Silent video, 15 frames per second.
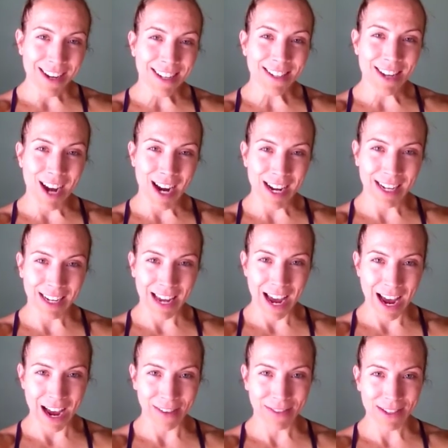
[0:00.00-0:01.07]
Tight
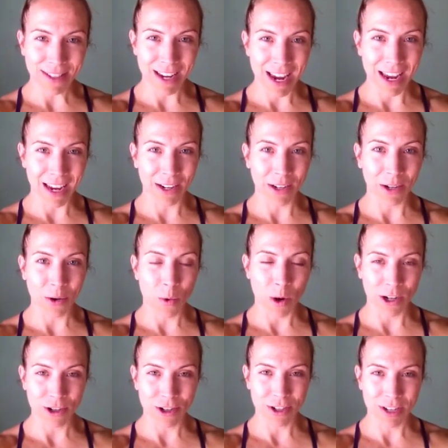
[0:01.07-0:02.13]
calves and
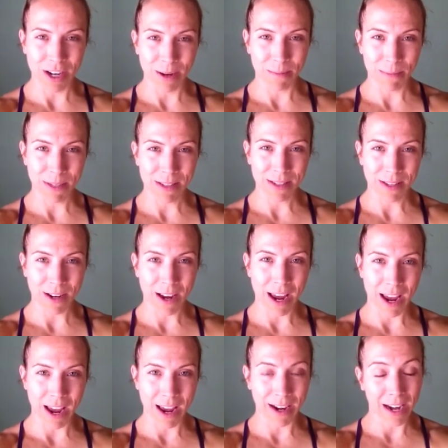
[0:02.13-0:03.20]
quadriceps
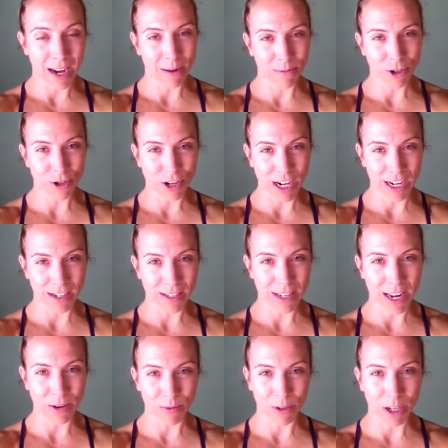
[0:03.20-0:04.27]
and hamstrings
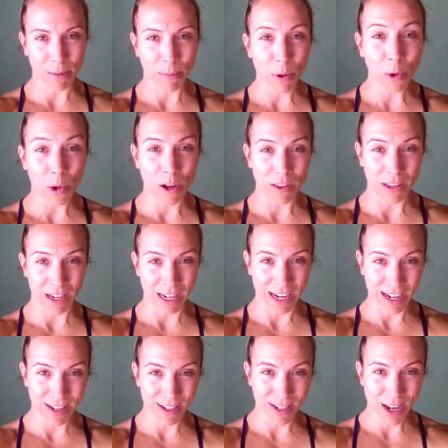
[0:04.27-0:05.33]
can really pull on the
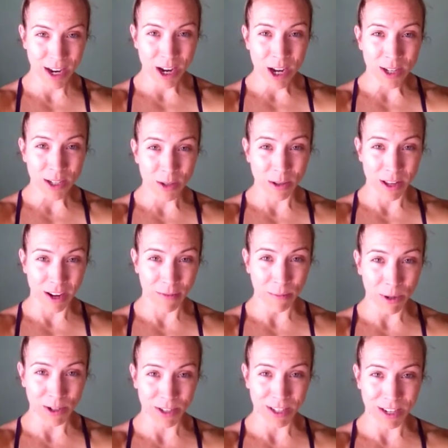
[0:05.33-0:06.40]
knees. So a lot of
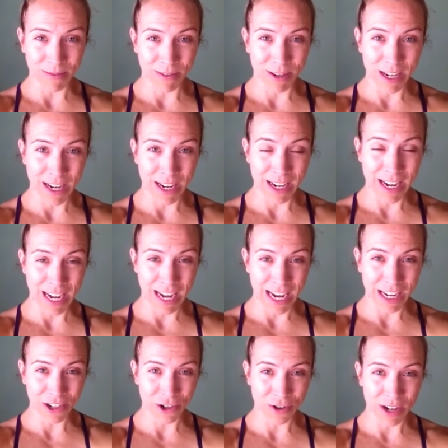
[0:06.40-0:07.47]
perceived knee
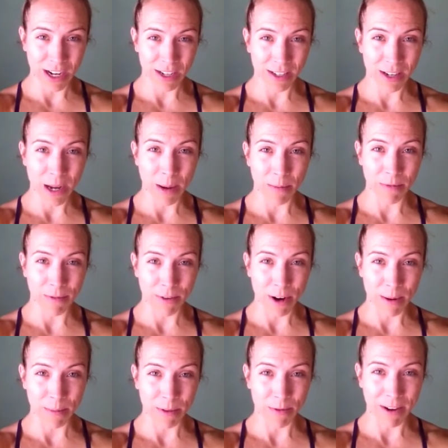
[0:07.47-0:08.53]
injuries come
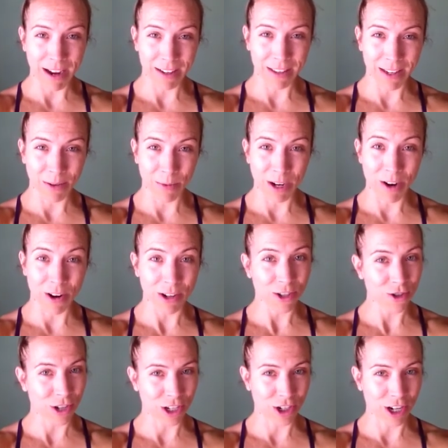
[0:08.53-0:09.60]
from the fact that we aren't
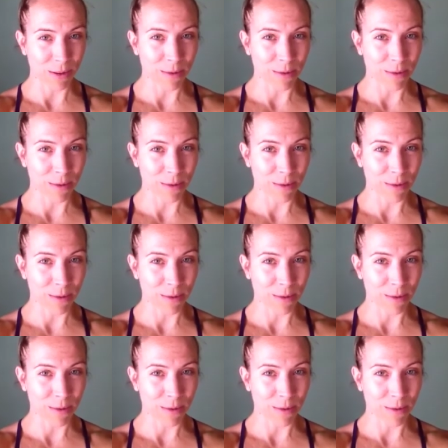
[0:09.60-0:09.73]
stretching